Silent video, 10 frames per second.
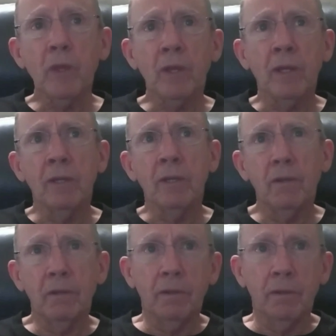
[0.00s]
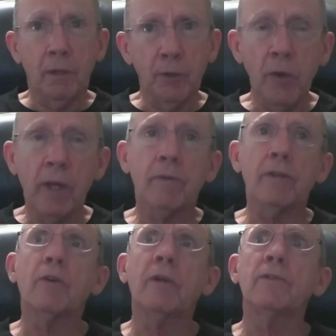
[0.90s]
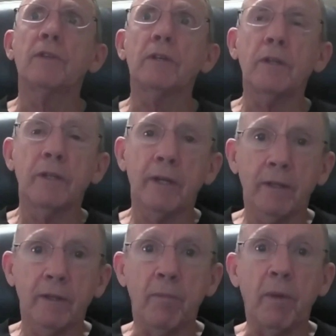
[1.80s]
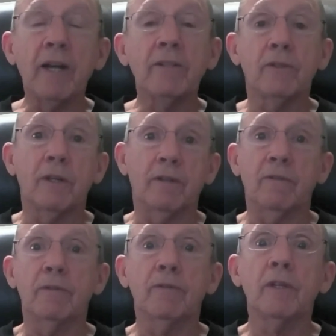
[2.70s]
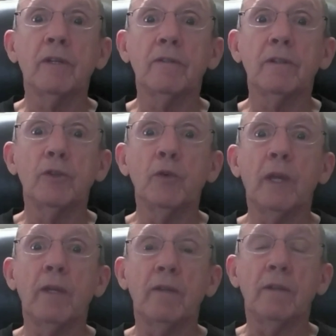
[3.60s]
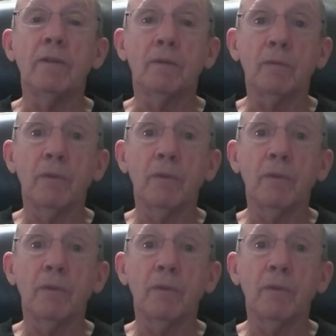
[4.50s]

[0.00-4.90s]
And, you have to transition out of that mindset. There's things that you can't do.